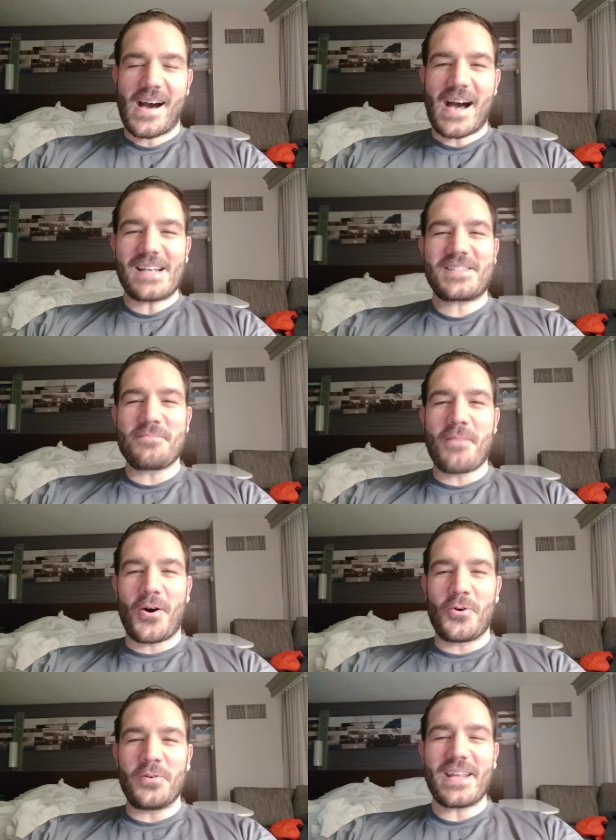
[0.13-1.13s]
Hi,
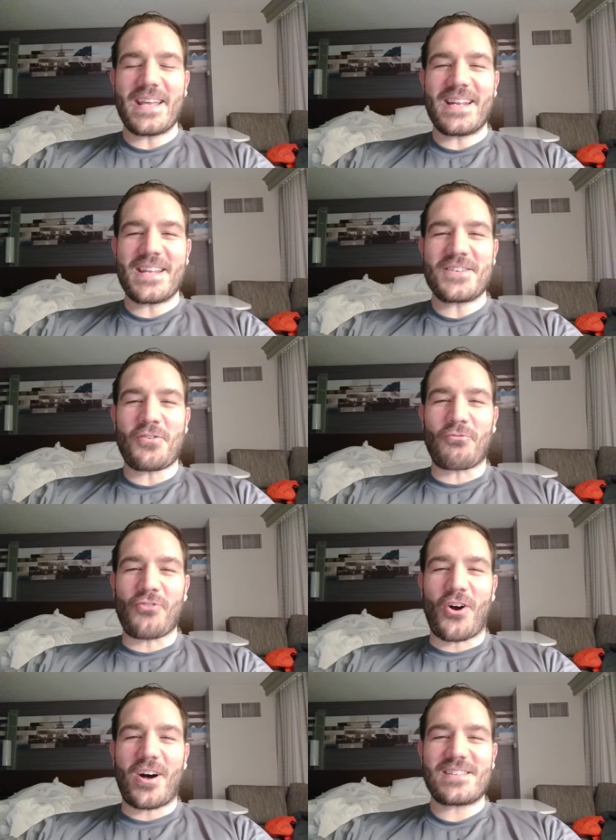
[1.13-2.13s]
Simone. It is
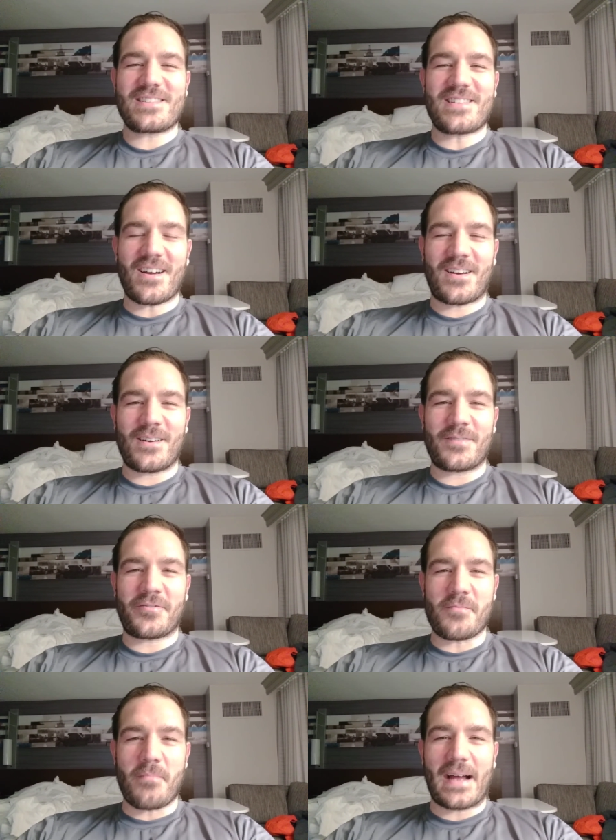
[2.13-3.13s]
Ross Tucker
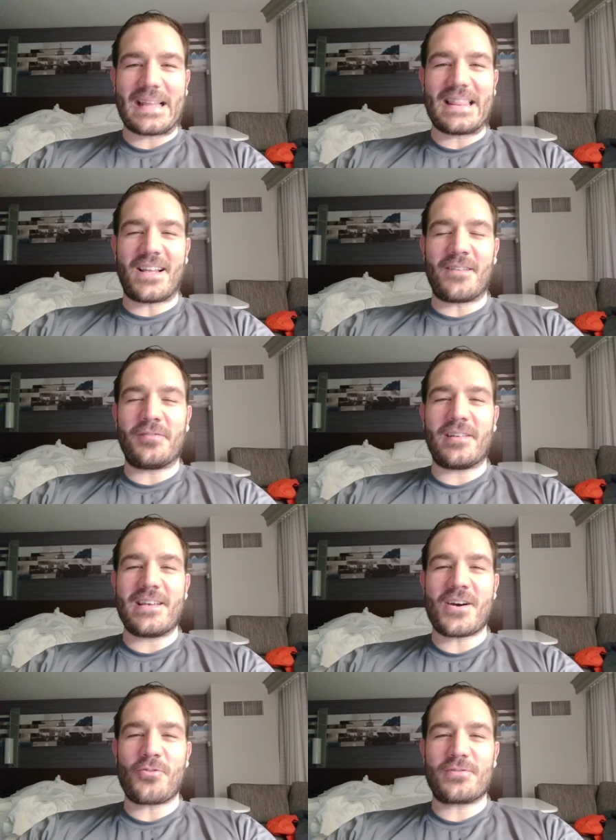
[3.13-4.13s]
from my
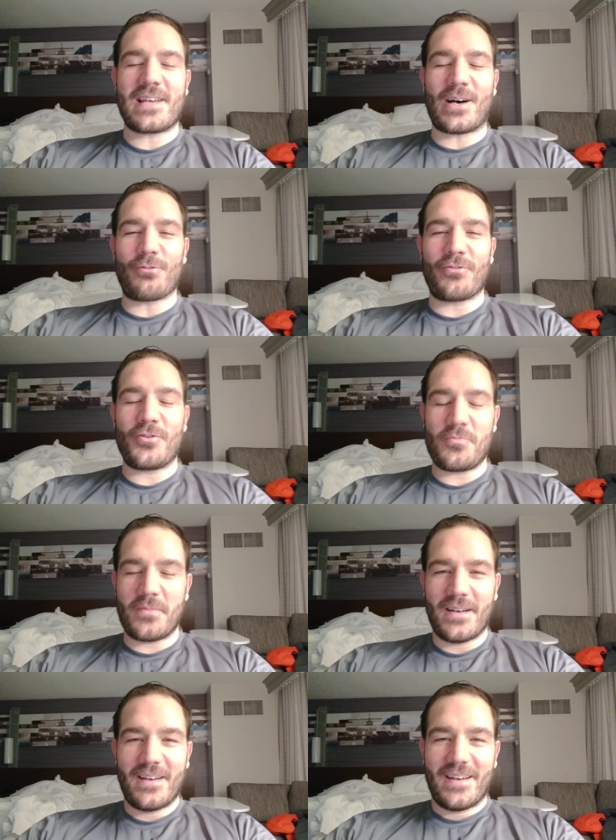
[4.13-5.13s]
lovely hotel
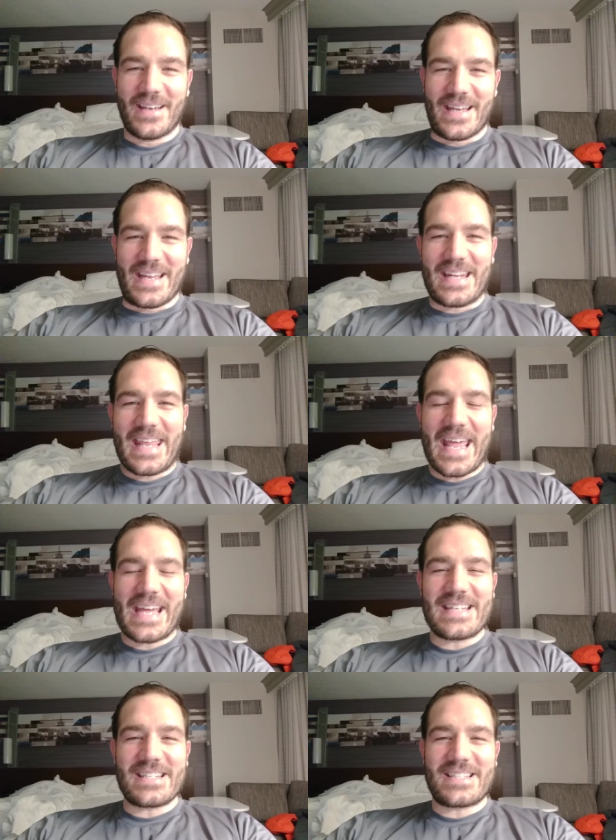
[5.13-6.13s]
room in
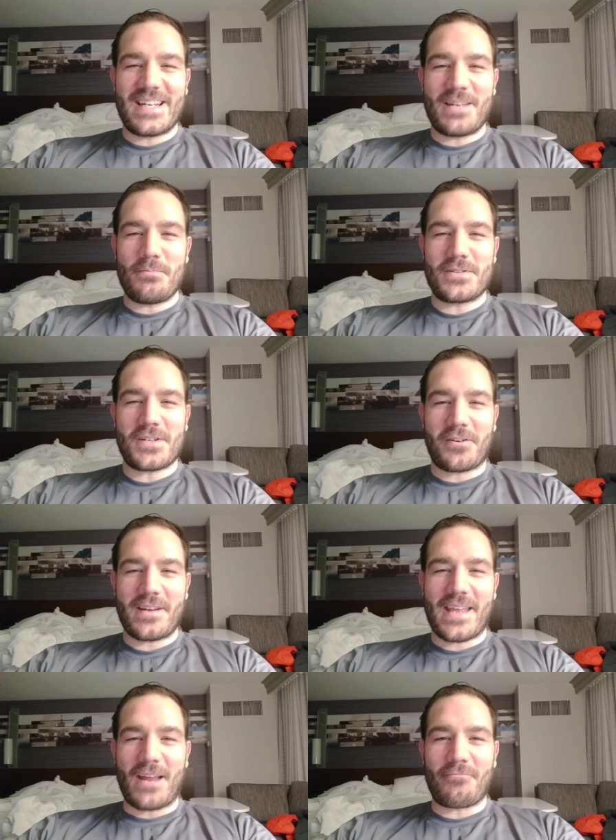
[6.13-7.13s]
Kansas City,
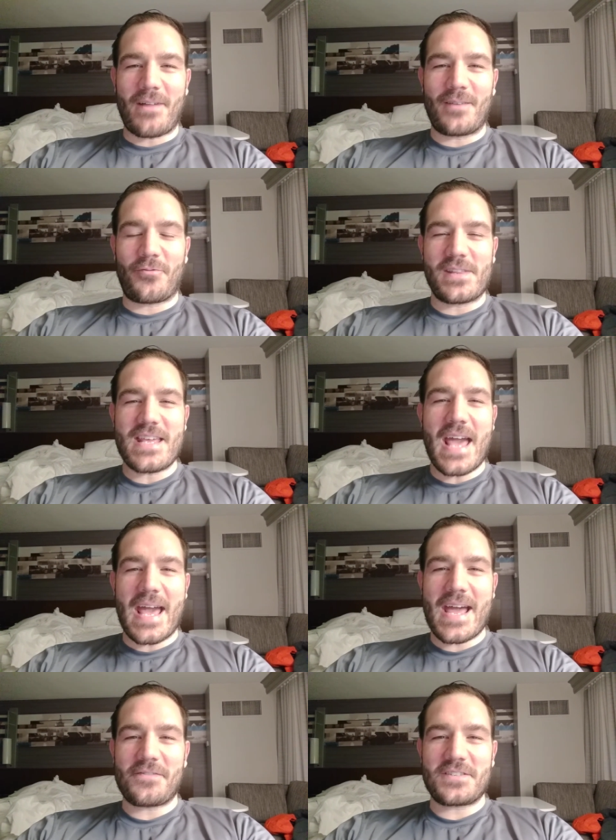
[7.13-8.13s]
Missouri, getting ready for the
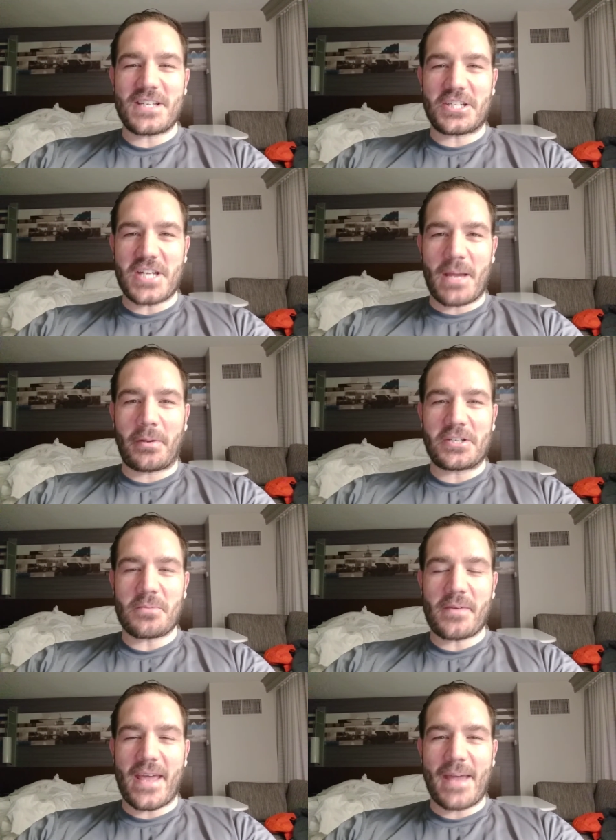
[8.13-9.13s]
AFC
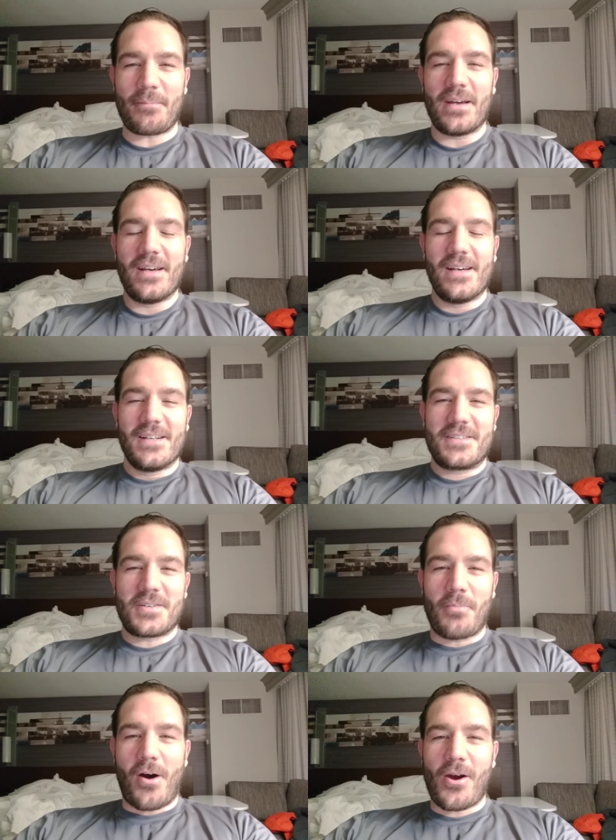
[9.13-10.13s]
Championship game
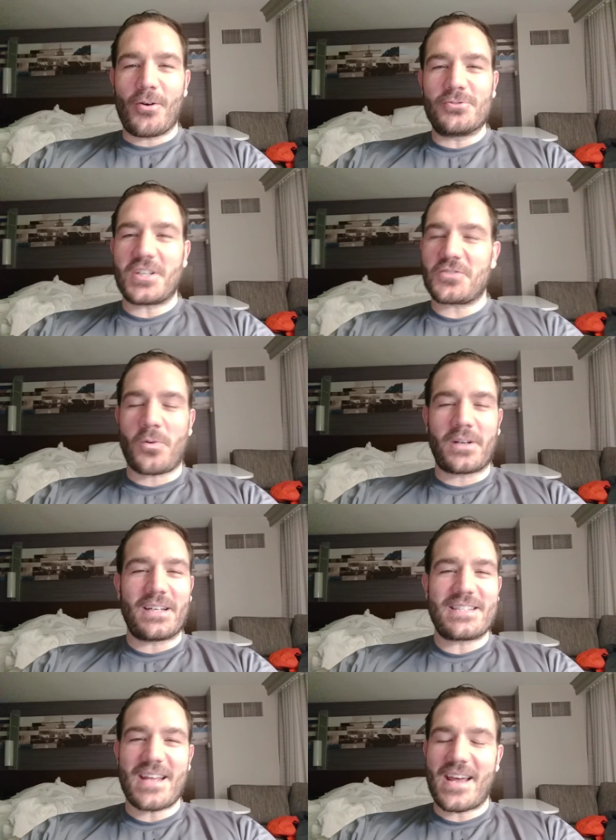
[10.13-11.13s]
tomorrow. Just wanted
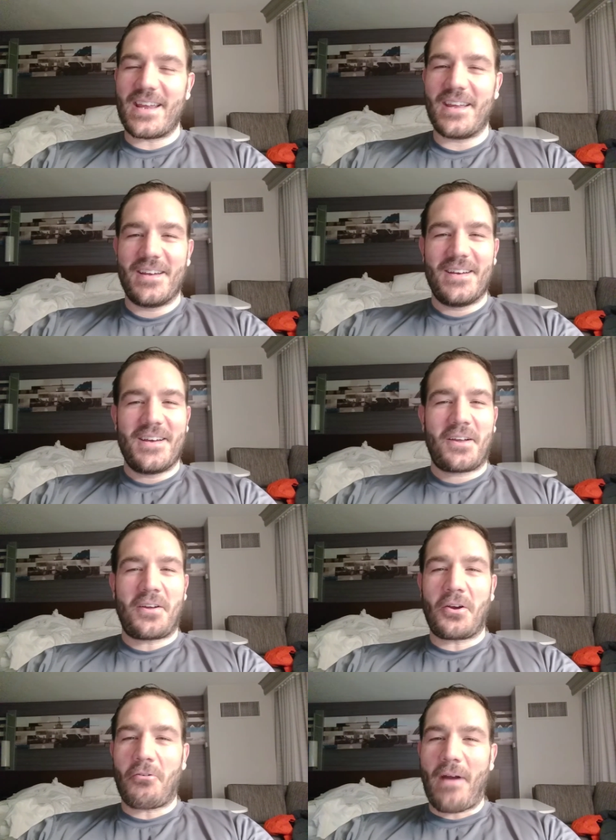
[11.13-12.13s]
to say
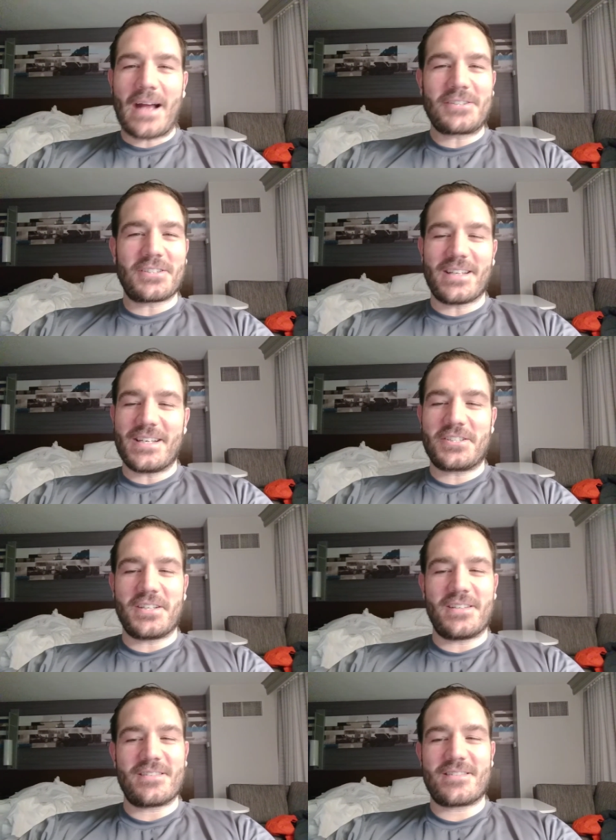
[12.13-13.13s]

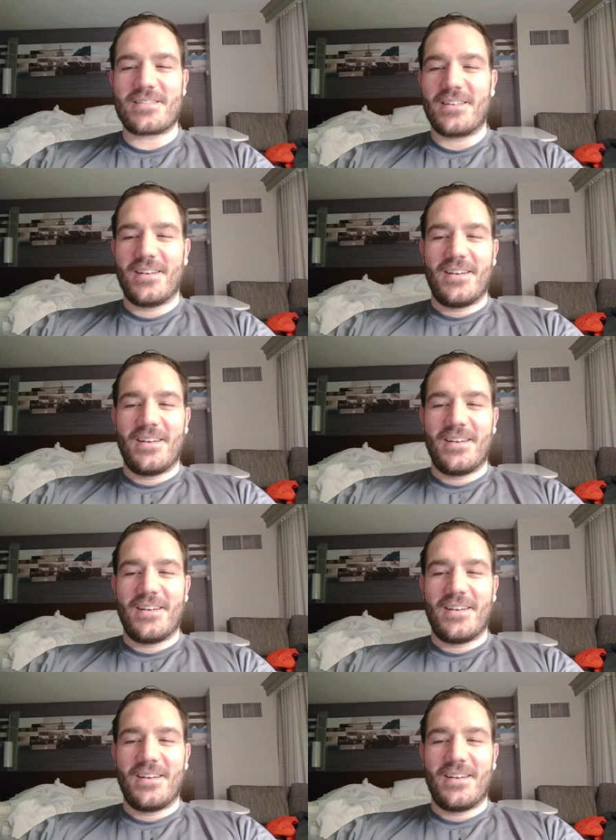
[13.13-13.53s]
congratulations